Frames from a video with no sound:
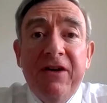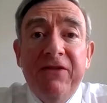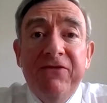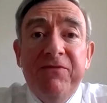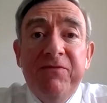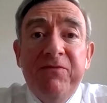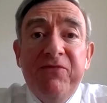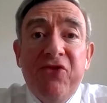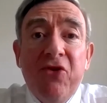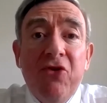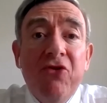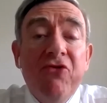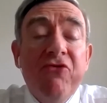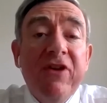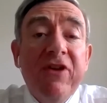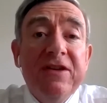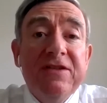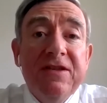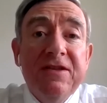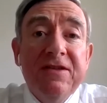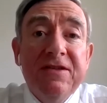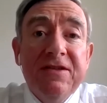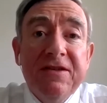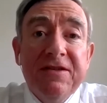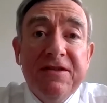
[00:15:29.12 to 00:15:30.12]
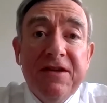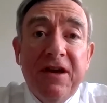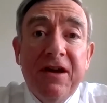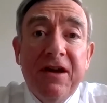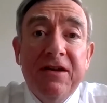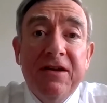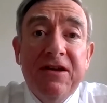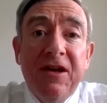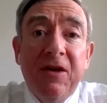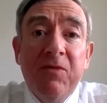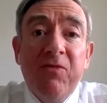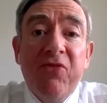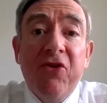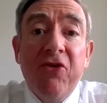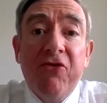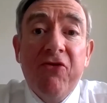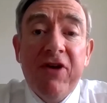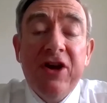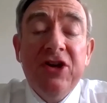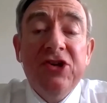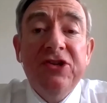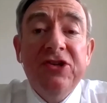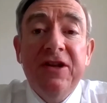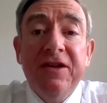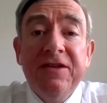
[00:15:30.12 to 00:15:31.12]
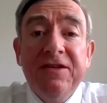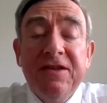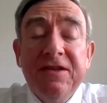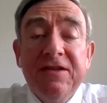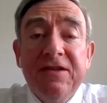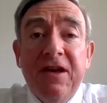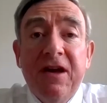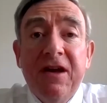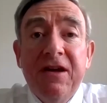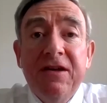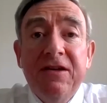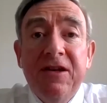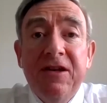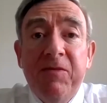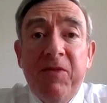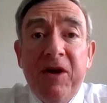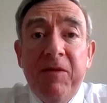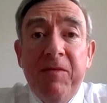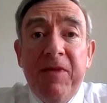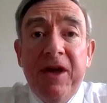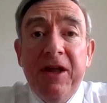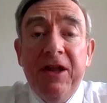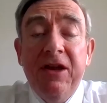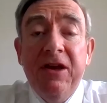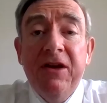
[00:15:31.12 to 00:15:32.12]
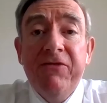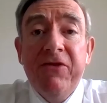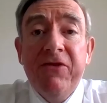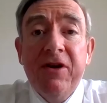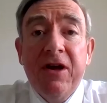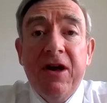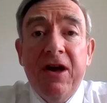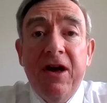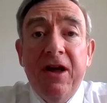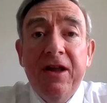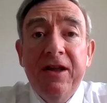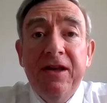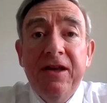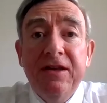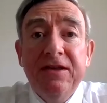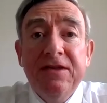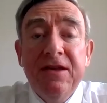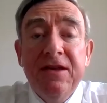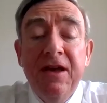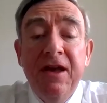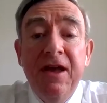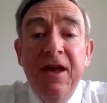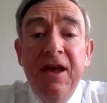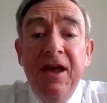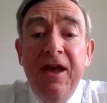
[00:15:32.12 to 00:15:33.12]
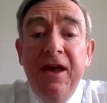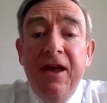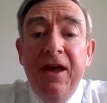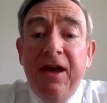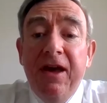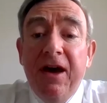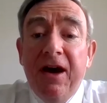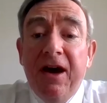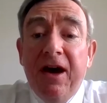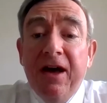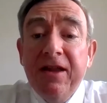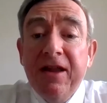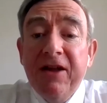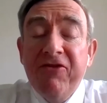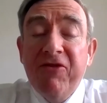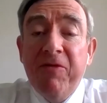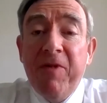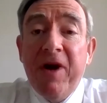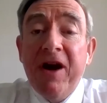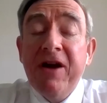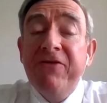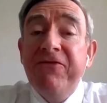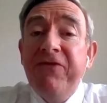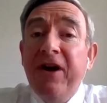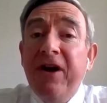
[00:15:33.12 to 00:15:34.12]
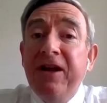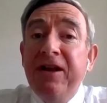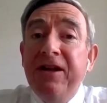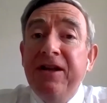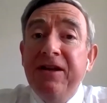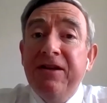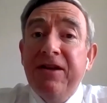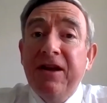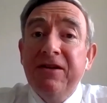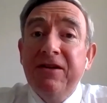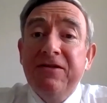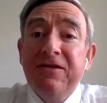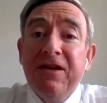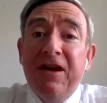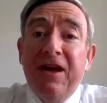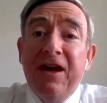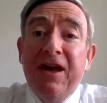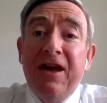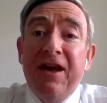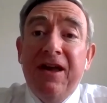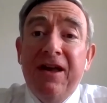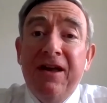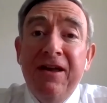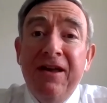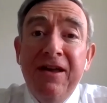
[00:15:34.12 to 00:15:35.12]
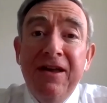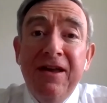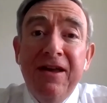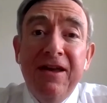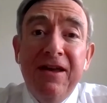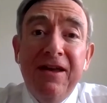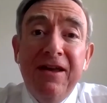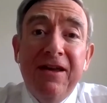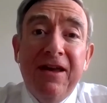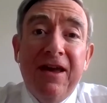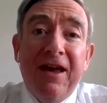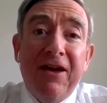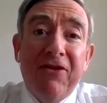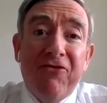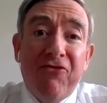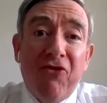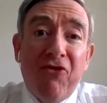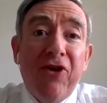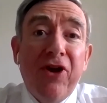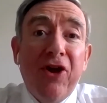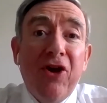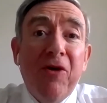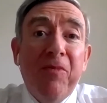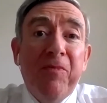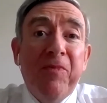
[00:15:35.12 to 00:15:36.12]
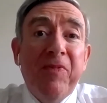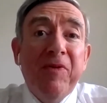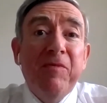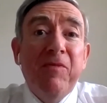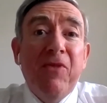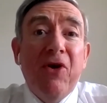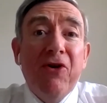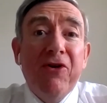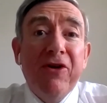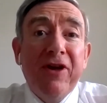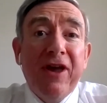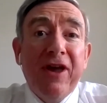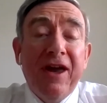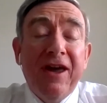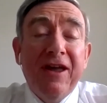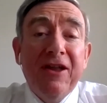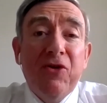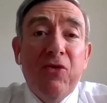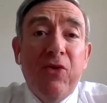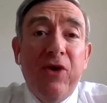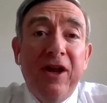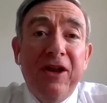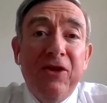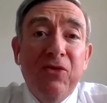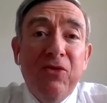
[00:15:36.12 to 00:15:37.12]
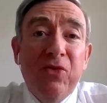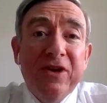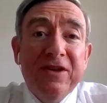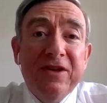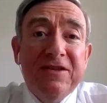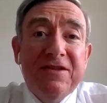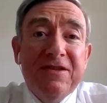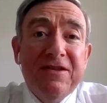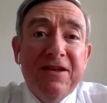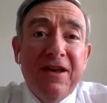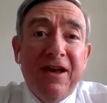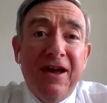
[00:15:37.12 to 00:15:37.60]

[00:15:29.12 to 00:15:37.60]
progress in society and progression in society by many of our colleagues. And I'll remark finally that growing up, Maura Geoghegan-Quinn was